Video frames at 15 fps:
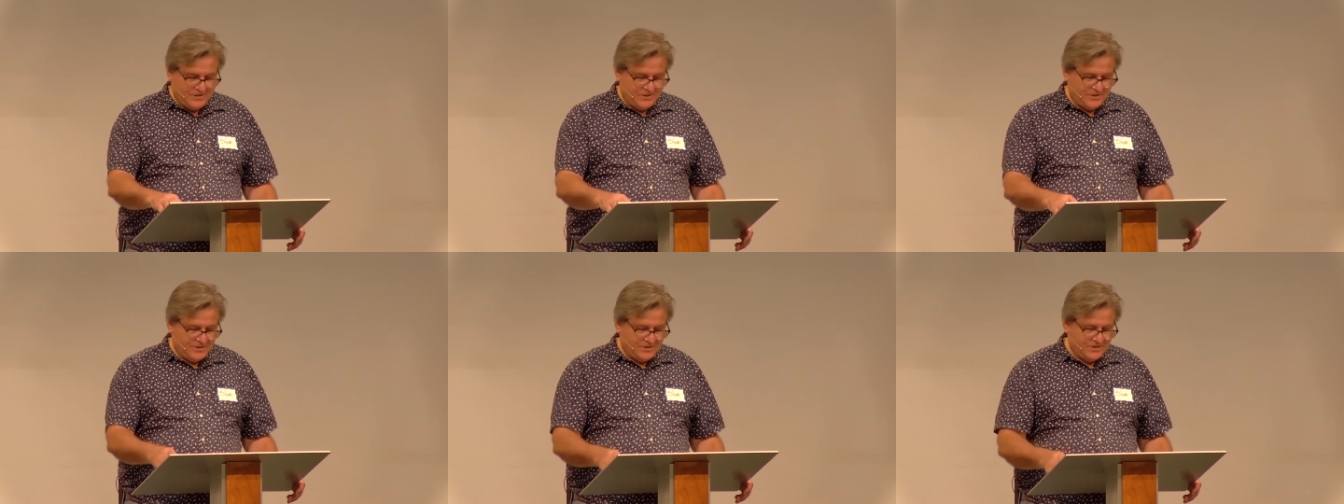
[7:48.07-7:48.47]

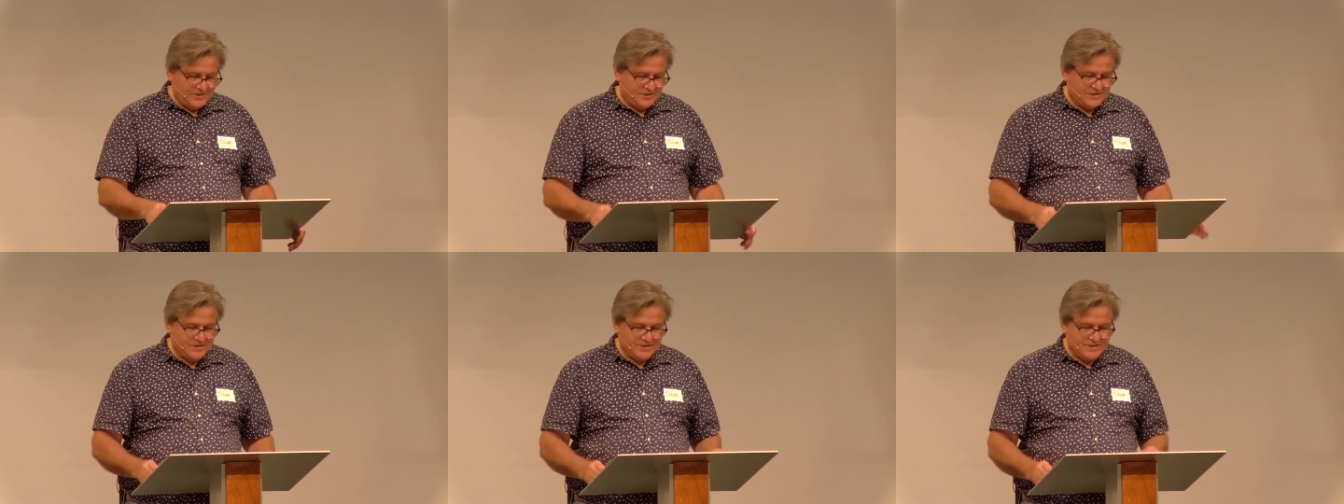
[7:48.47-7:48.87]

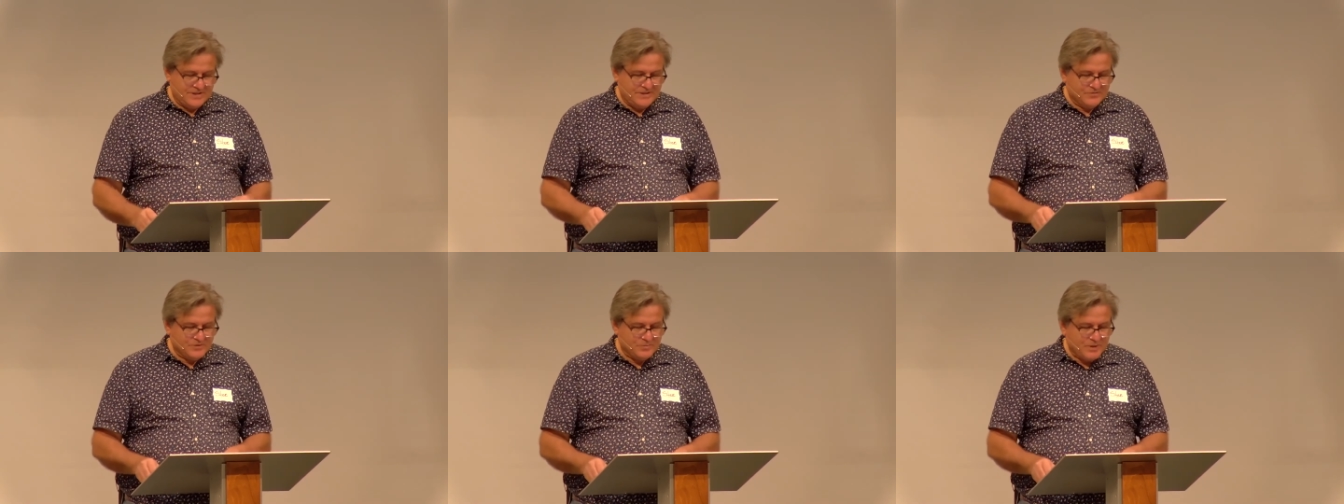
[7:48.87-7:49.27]
because the
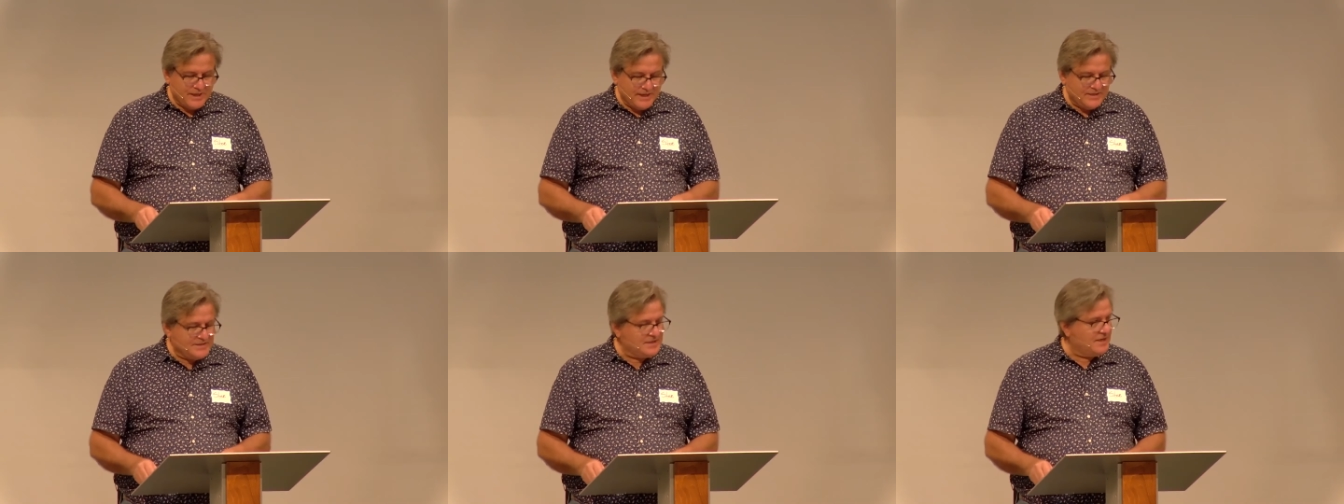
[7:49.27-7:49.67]
seed was
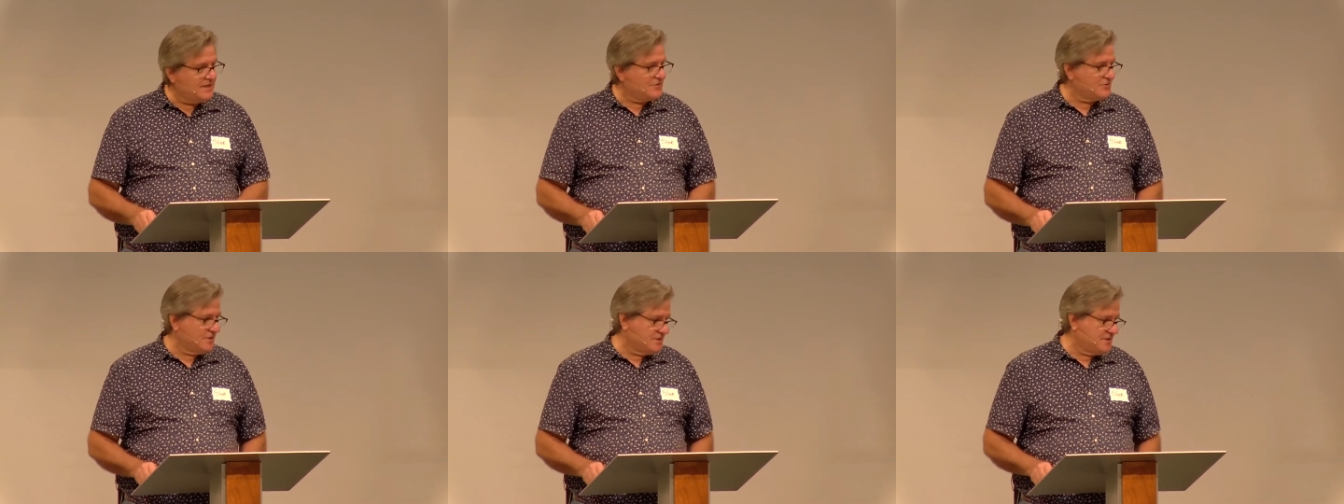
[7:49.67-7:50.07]
planted to
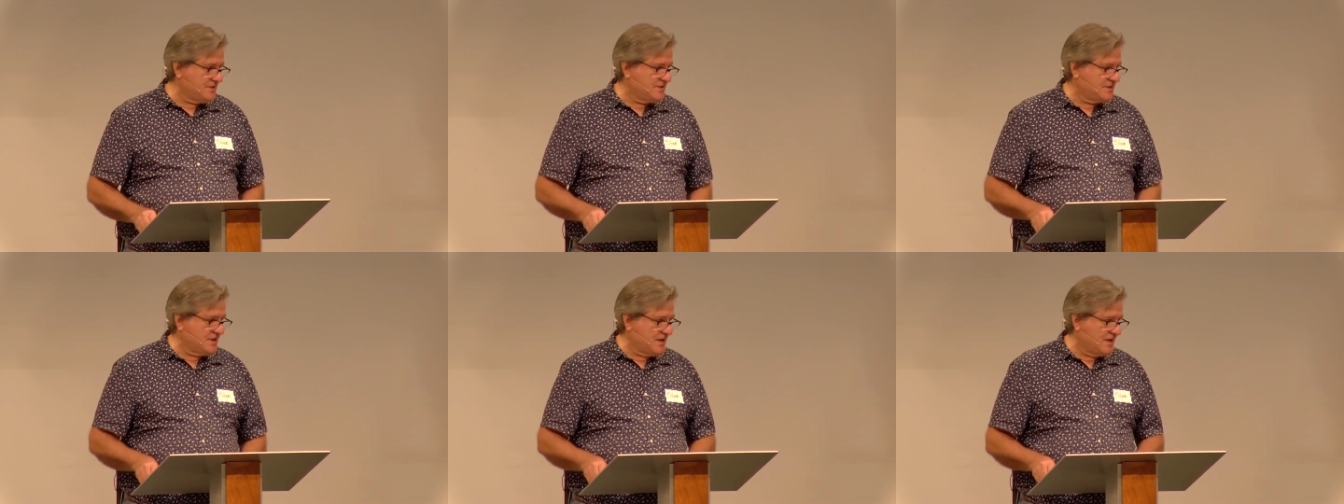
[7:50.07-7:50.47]
not
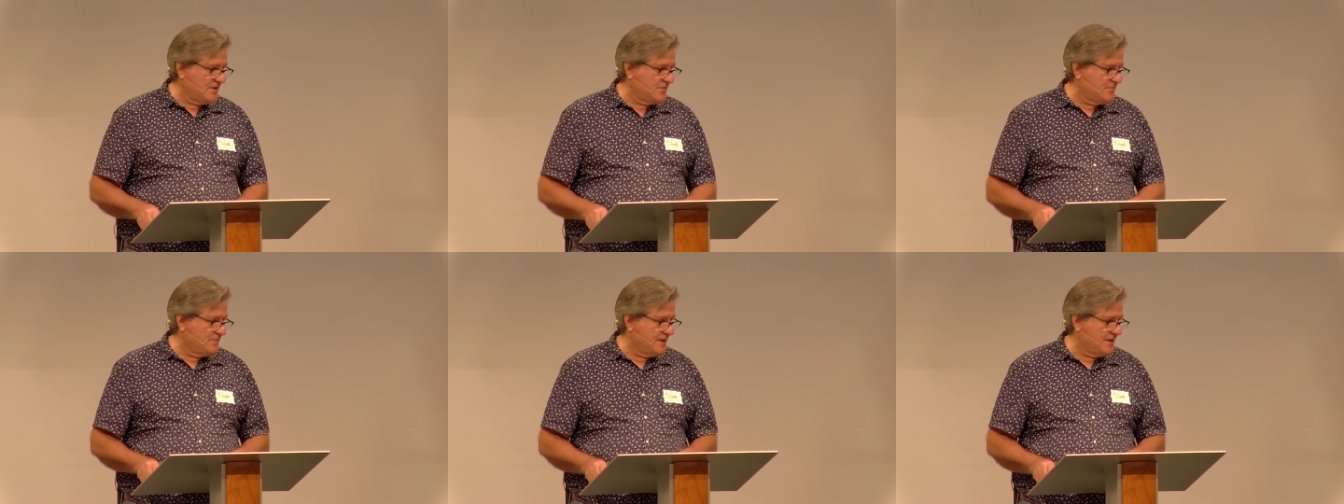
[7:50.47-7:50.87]
trust this
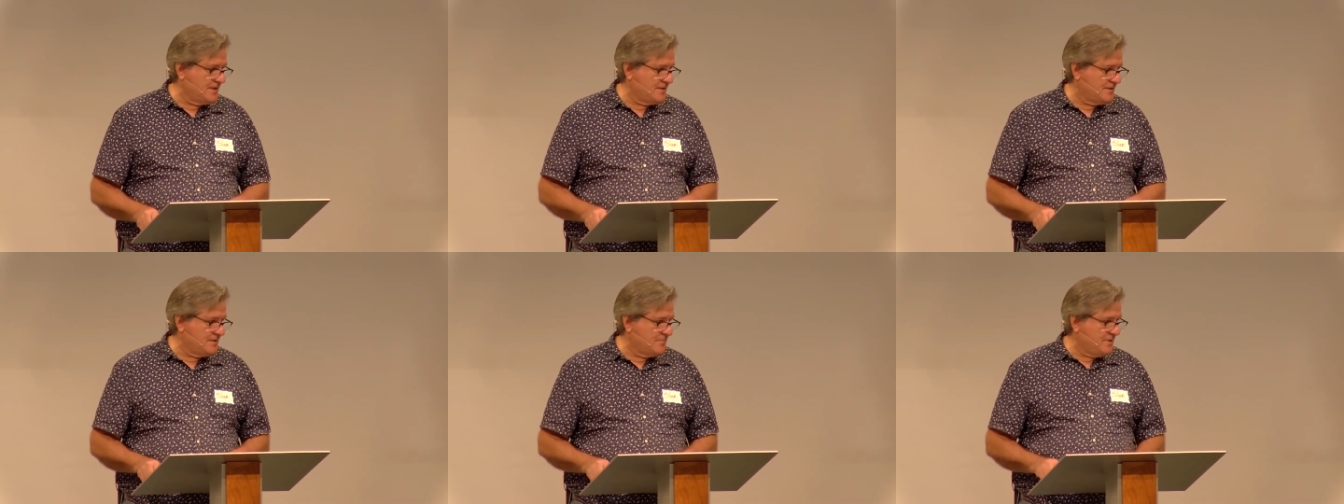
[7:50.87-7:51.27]
God who
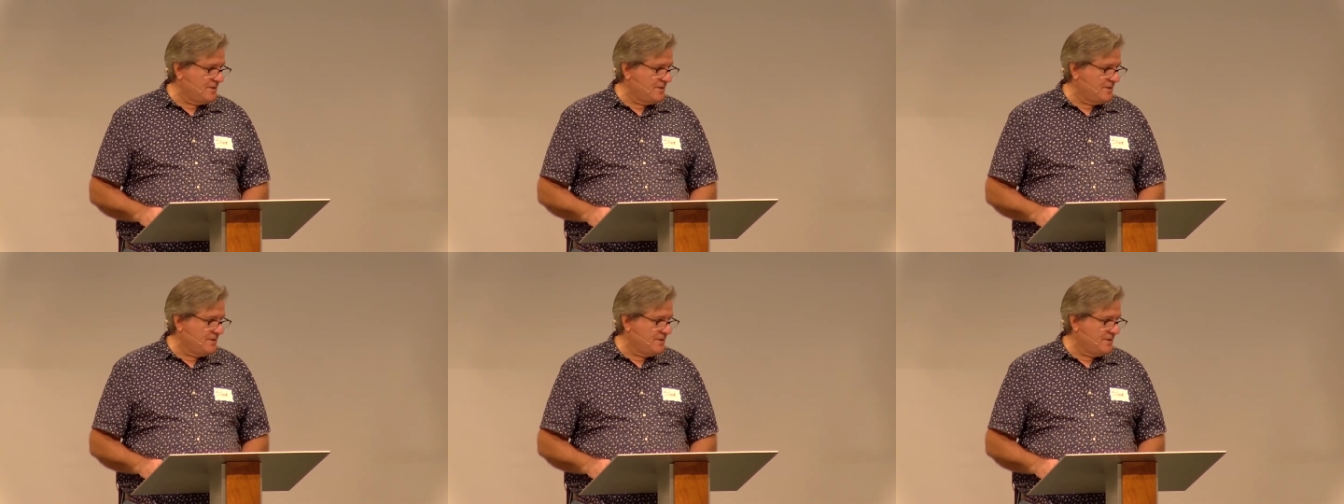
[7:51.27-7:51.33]
made it.